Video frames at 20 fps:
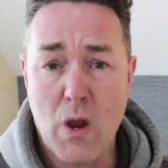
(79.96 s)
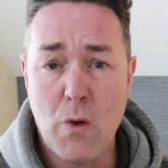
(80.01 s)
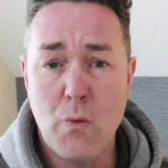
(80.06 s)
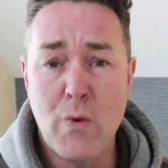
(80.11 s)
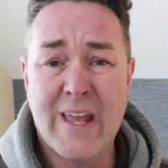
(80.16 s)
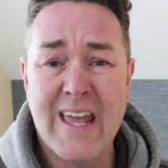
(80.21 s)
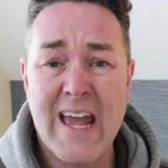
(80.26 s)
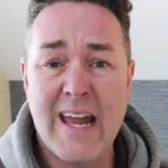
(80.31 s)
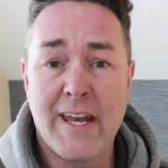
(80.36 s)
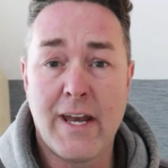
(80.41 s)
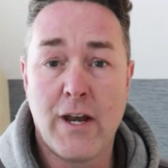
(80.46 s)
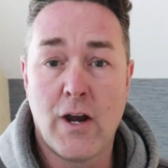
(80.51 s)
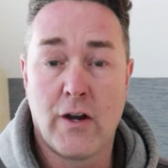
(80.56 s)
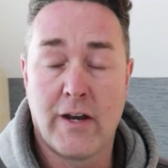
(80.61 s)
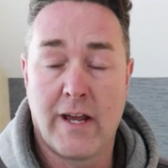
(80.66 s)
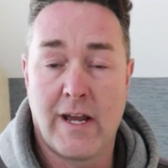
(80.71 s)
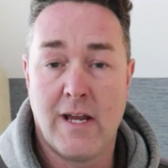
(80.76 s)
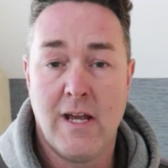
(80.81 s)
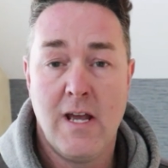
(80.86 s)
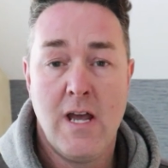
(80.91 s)
we're getting on
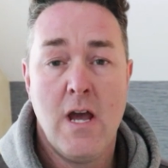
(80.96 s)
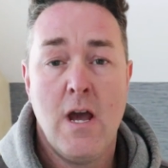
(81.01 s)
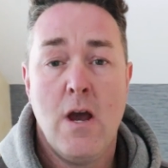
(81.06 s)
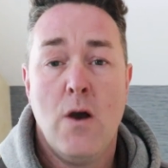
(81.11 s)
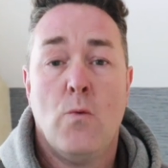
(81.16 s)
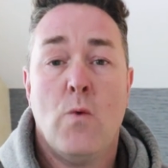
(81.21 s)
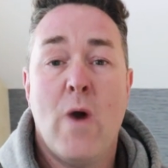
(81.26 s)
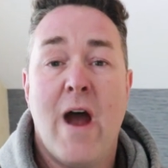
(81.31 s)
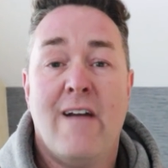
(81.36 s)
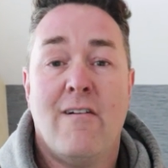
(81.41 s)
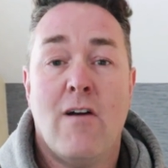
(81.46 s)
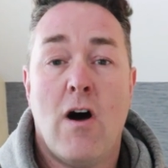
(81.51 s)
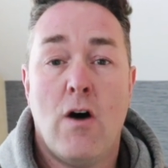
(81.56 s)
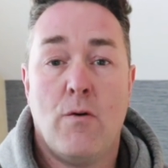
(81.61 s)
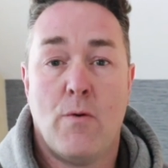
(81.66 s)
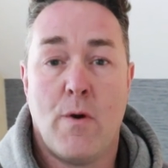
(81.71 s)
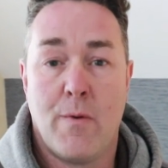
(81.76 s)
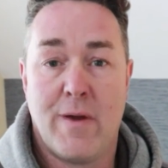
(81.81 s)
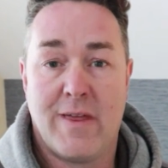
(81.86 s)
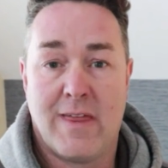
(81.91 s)
it. Where are
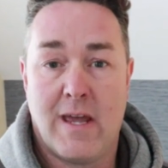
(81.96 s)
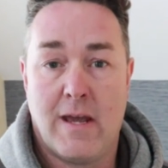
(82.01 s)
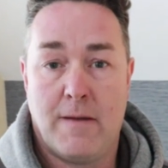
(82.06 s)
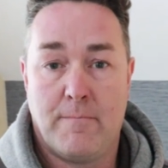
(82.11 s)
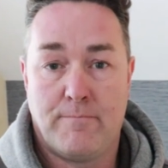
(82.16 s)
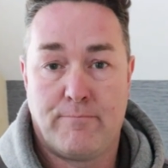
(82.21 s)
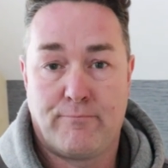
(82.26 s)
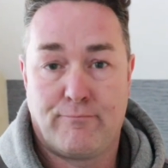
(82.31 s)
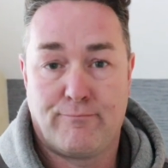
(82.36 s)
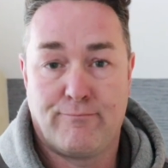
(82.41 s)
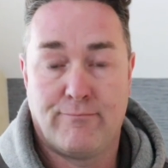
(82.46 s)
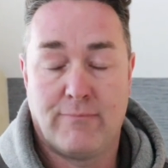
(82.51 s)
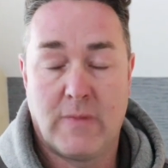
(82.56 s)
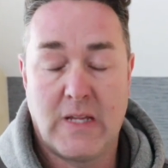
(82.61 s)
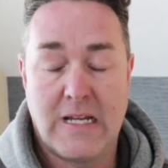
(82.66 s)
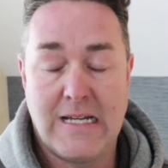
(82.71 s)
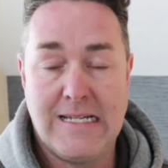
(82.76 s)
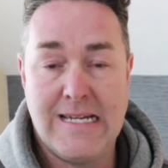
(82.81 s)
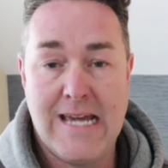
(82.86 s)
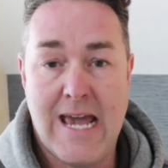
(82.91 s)
we with it?
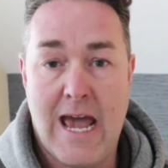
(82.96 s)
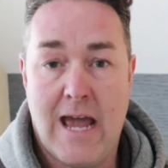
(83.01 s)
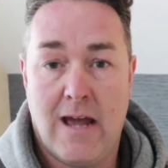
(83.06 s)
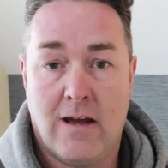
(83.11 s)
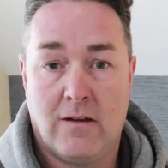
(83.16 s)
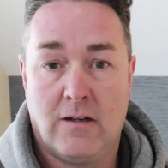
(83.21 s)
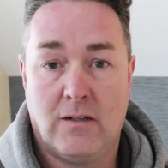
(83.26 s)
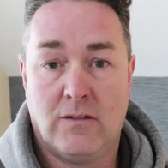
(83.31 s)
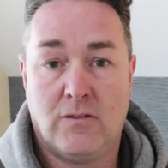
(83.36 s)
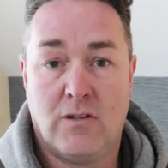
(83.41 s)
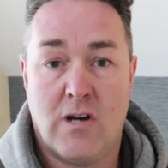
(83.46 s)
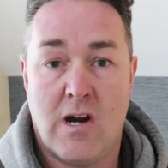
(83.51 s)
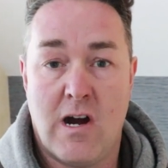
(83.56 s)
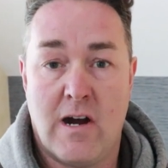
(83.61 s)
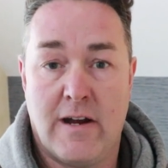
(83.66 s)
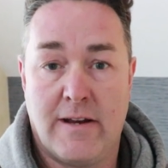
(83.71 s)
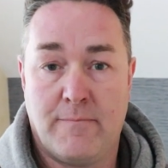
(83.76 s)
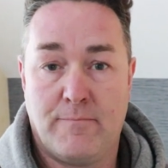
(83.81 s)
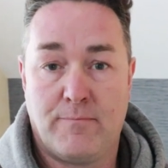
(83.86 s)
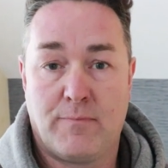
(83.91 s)
Yeah,
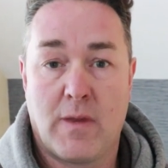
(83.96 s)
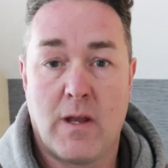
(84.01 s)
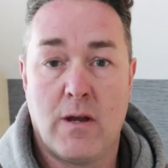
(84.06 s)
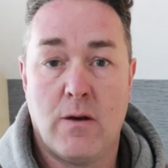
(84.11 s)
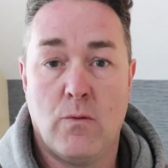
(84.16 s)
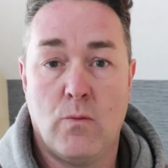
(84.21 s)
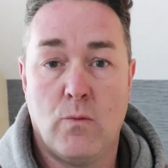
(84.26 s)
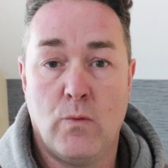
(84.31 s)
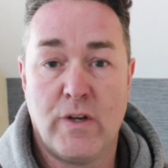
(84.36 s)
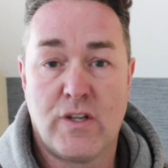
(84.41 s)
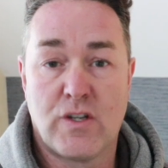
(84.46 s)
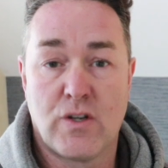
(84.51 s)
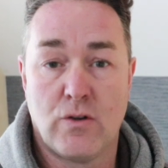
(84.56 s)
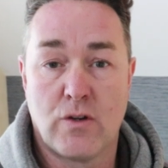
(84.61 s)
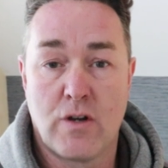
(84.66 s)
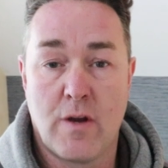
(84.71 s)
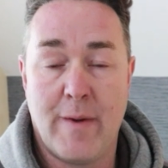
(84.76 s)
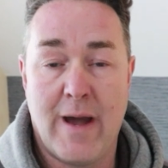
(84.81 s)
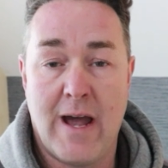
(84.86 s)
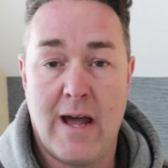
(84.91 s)
right, we
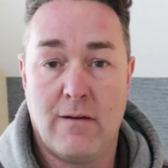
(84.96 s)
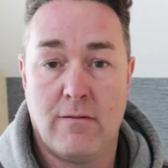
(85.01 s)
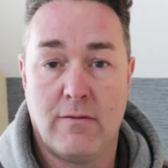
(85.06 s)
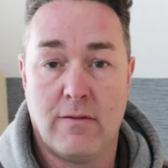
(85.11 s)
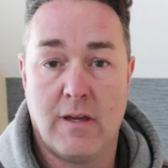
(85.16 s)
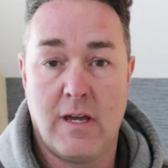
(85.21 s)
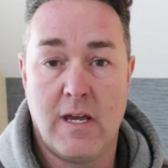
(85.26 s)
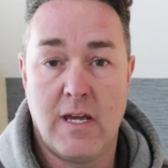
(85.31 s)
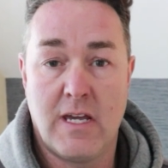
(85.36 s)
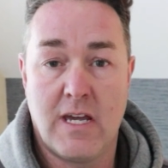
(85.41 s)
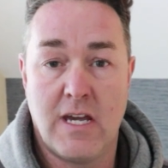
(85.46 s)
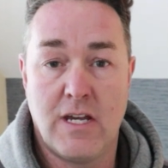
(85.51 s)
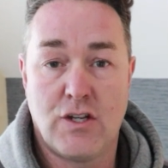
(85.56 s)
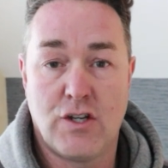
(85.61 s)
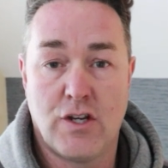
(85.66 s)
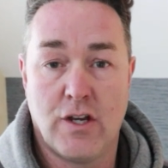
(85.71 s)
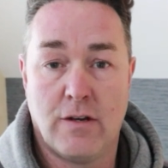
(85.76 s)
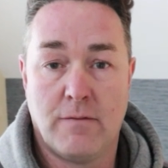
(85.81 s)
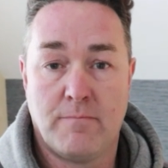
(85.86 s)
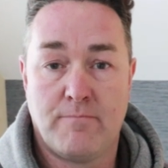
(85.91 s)
talk about the
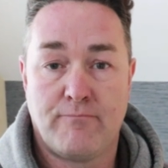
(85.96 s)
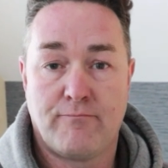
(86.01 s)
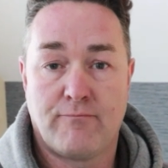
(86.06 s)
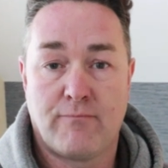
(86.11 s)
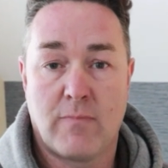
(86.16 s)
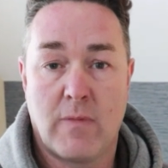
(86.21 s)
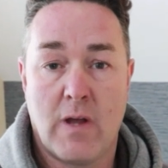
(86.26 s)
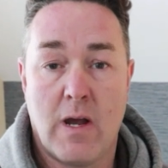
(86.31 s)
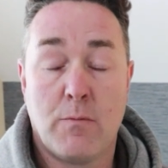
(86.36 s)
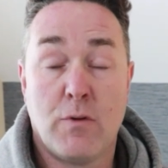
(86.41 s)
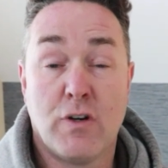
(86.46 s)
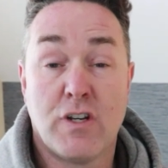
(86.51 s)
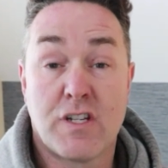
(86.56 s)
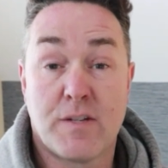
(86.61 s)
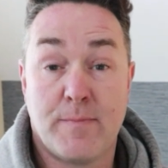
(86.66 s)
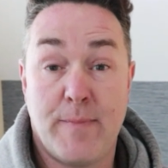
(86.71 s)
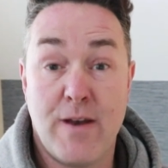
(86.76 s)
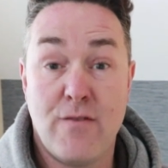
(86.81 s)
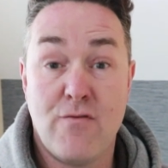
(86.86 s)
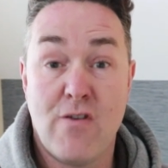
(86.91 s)
kitchen. I'm going to
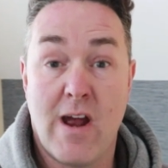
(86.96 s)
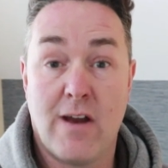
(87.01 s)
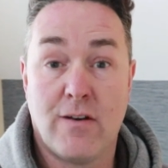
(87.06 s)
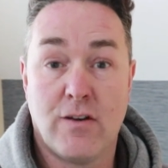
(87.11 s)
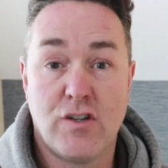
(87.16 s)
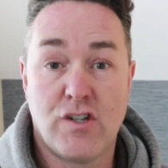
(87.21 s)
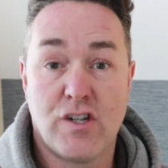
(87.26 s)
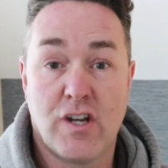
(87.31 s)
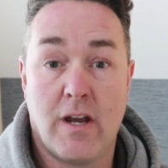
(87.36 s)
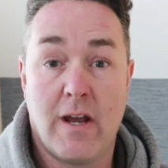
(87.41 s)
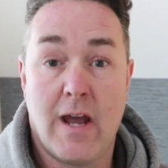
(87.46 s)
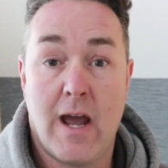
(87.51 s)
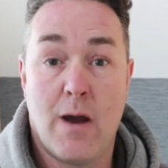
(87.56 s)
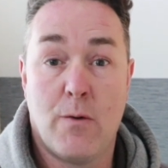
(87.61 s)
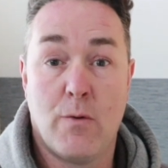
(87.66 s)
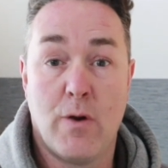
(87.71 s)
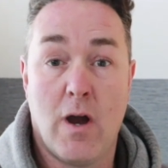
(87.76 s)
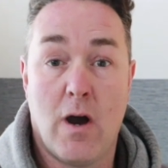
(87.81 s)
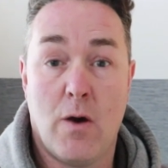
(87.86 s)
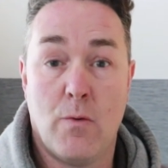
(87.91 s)
spin around and show you
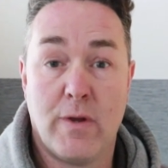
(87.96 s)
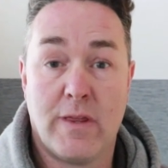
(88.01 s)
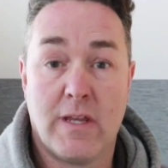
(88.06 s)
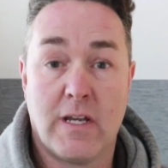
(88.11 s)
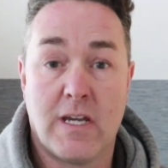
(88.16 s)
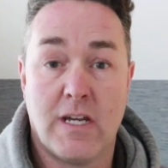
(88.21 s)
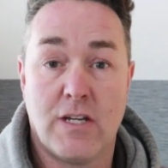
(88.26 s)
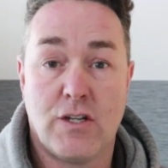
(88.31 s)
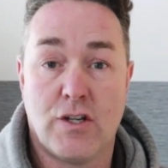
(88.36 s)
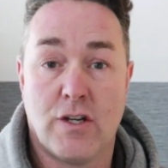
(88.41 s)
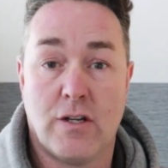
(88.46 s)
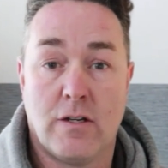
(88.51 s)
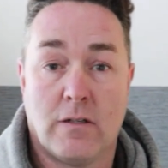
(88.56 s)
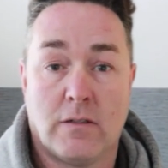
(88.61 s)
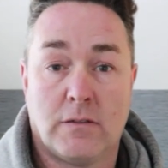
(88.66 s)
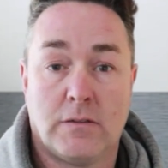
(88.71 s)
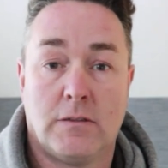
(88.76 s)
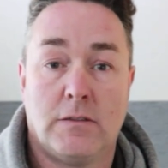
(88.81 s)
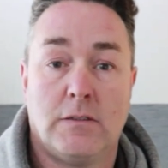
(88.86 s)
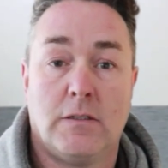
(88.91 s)
how we are with the kitchen.
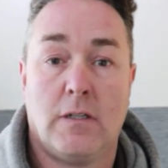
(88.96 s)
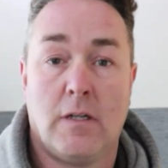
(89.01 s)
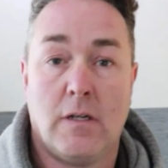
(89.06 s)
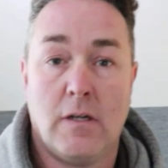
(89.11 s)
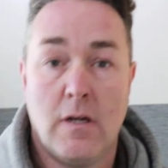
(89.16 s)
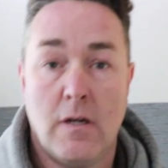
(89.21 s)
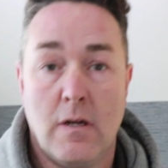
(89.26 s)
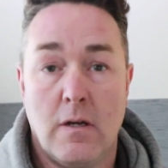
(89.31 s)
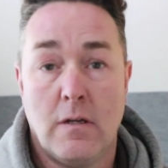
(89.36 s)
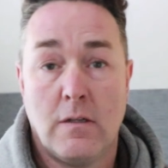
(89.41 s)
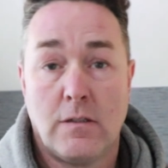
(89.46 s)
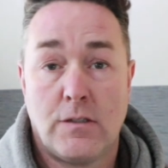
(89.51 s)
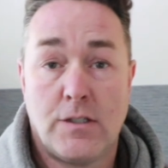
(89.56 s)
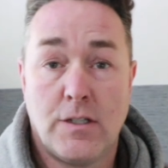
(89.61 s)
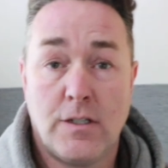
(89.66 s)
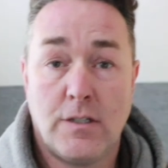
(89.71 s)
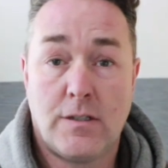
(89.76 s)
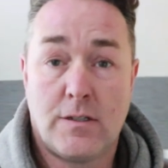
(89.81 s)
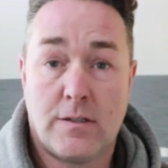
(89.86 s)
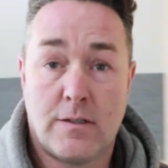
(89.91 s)

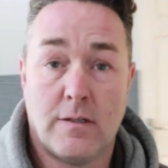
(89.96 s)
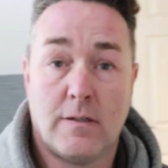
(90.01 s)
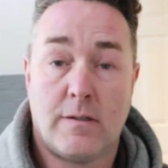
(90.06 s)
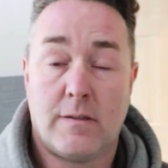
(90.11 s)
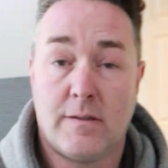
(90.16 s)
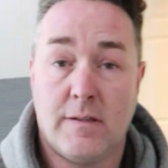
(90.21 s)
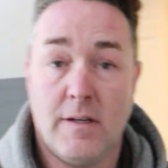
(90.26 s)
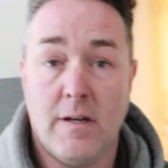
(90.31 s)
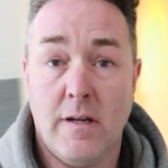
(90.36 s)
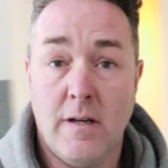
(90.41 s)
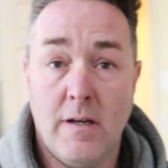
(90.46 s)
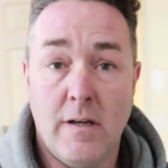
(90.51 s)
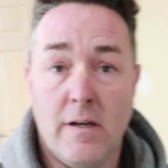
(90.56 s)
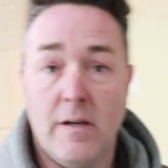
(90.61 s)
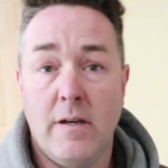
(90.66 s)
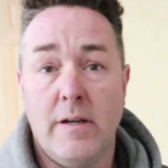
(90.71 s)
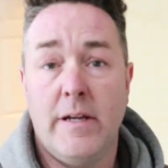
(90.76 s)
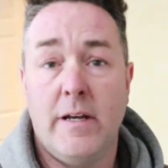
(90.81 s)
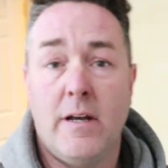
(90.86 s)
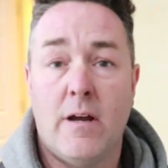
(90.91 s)
Da, da,
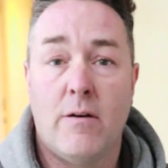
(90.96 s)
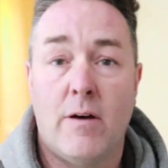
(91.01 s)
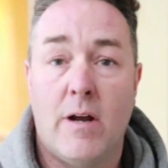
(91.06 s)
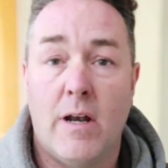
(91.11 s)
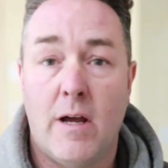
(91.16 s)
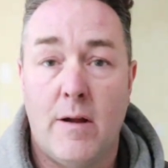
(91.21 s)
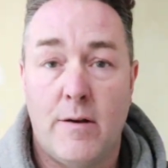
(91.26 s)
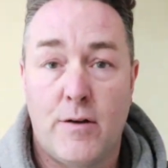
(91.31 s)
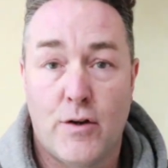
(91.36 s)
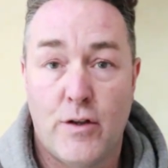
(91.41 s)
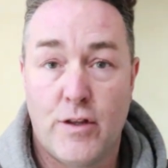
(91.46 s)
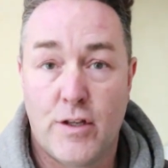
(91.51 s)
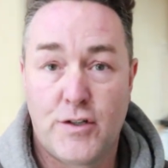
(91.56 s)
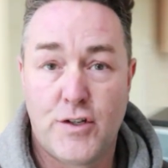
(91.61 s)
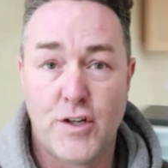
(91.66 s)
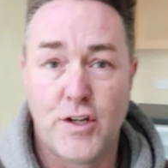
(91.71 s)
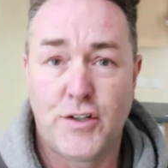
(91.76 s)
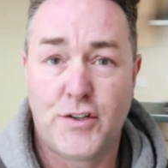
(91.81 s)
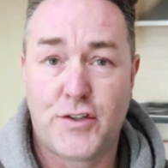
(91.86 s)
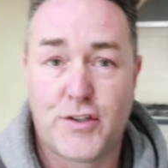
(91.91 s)
da. You know, I like doing the
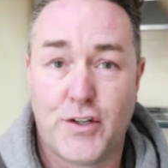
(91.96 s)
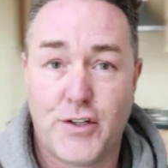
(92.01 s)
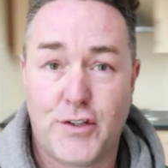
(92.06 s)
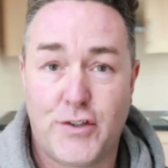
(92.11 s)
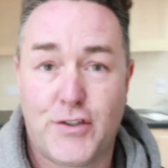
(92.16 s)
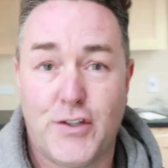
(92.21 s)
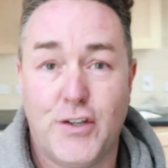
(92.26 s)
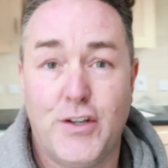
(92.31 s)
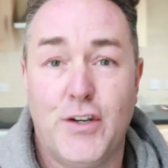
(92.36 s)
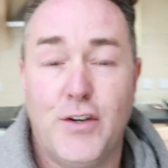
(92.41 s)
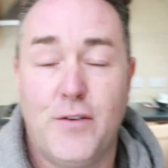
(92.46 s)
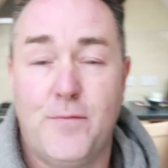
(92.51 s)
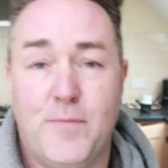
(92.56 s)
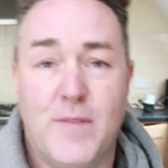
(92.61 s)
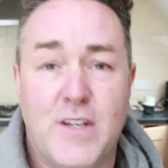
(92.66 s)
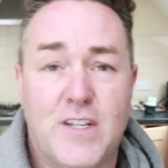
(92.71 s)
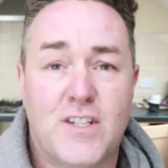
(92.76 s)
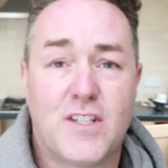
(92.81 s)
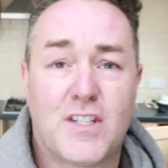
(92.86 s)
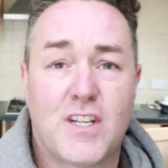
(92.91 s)
da, da, da.
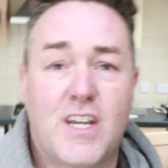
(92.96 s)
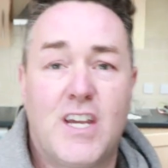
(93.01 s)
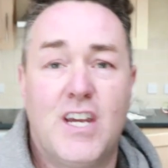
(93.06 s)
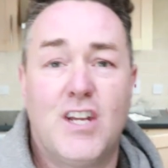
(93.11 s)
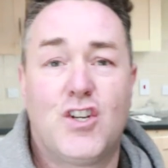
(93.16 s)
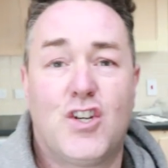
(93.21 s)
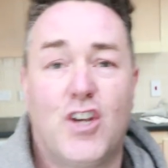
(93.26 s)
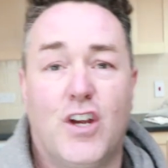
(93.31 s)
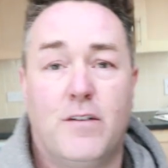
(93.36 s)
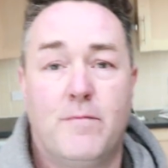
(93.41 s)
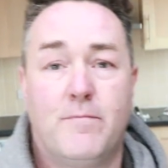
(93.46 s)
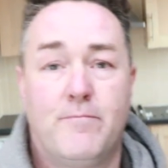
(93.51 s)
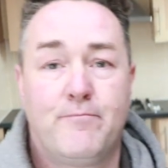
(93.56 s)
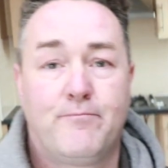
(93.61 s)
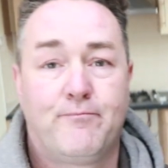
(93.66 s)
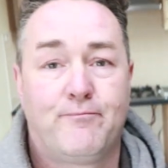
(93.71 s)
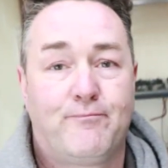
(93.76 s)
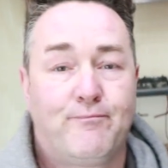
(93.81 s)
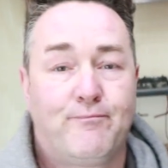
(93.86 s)
This is the kitchen.